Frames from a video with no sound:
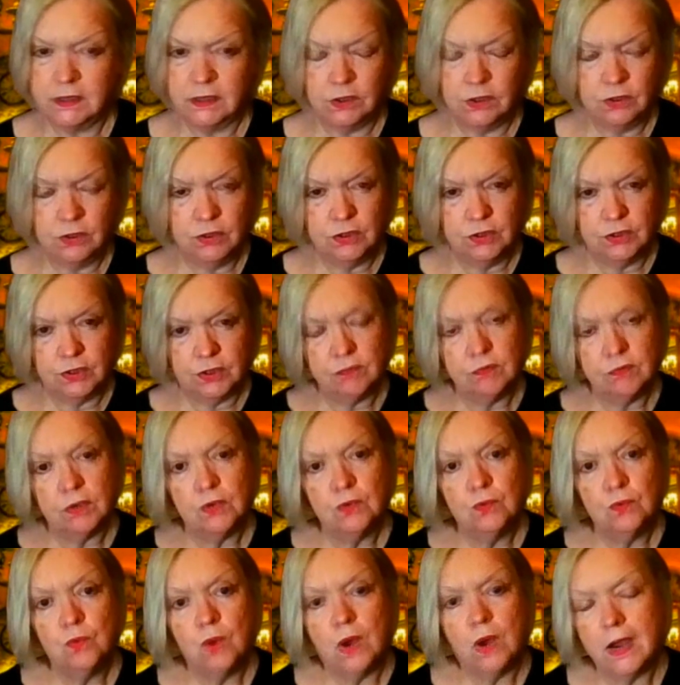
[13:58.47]
You, you don't
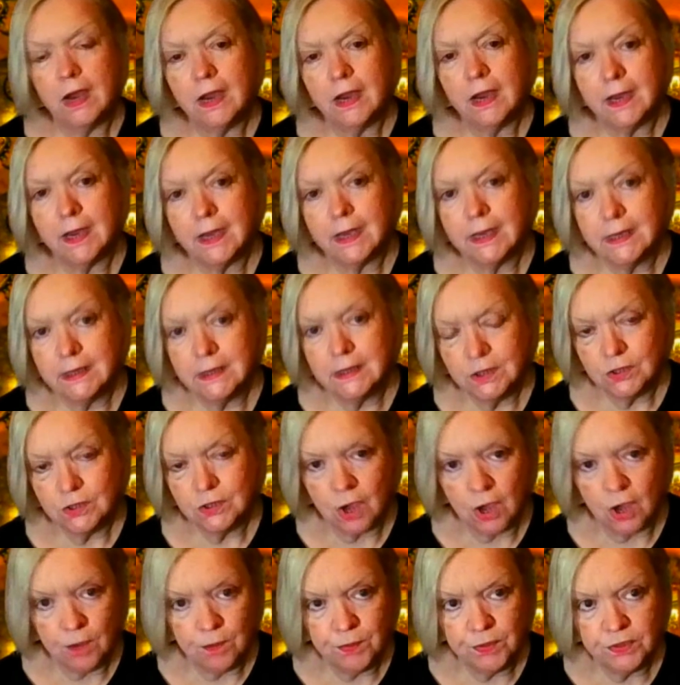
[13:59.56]
know why,
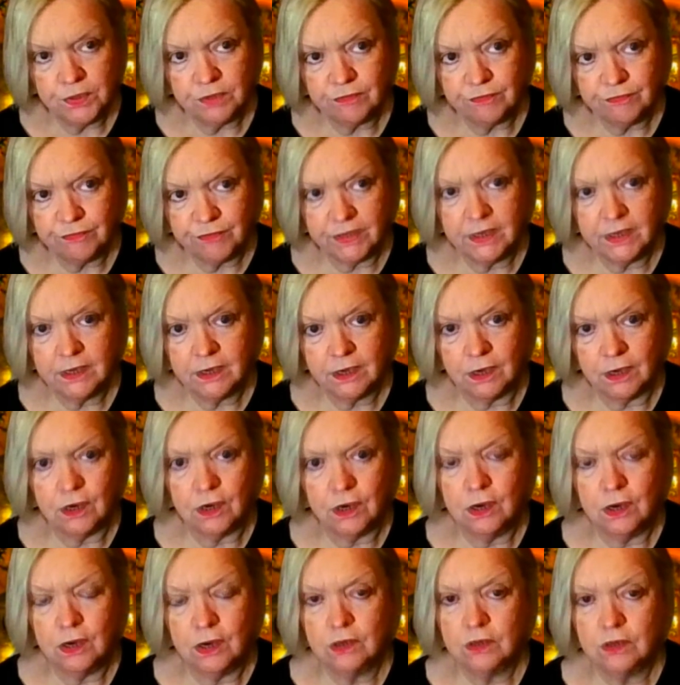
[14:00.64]
you can't put your finger
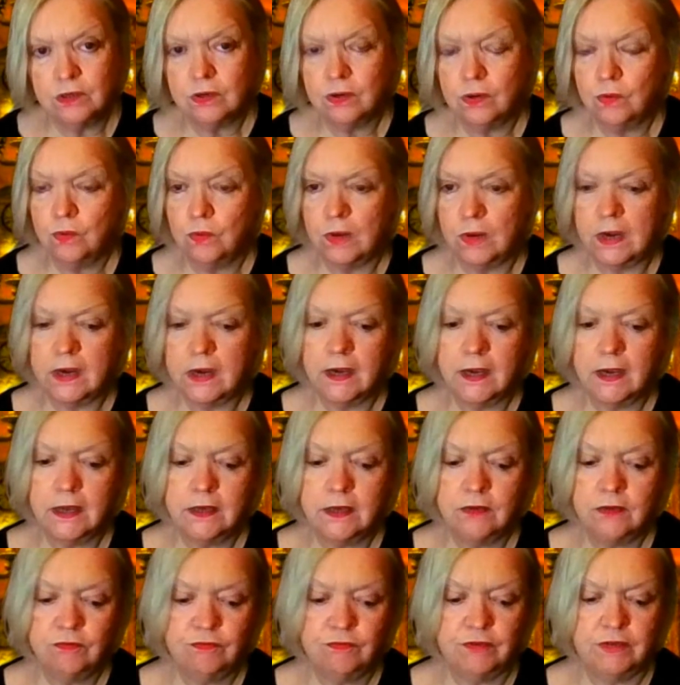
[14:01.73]
on
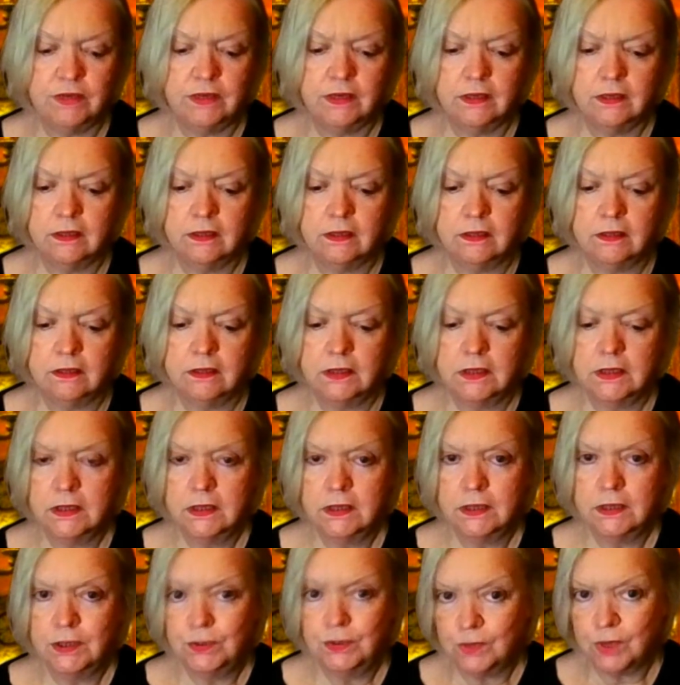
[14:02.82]
why you feel
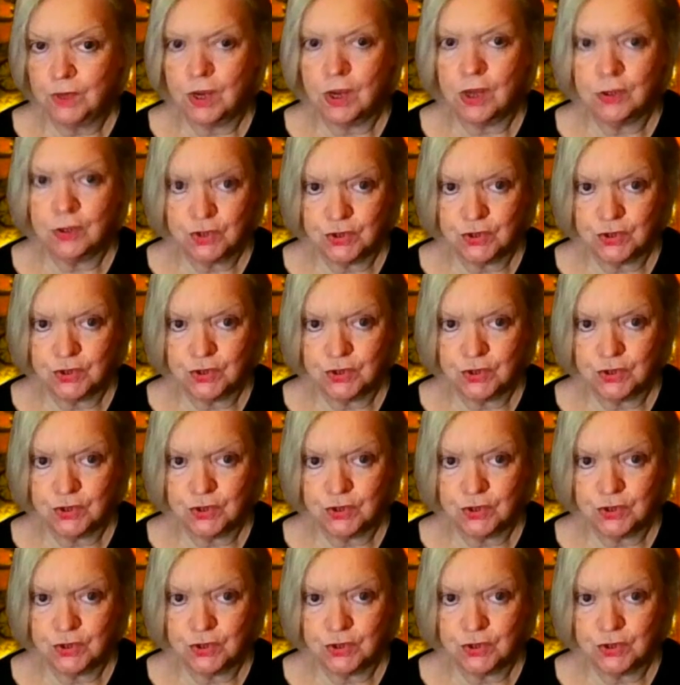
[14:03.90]
you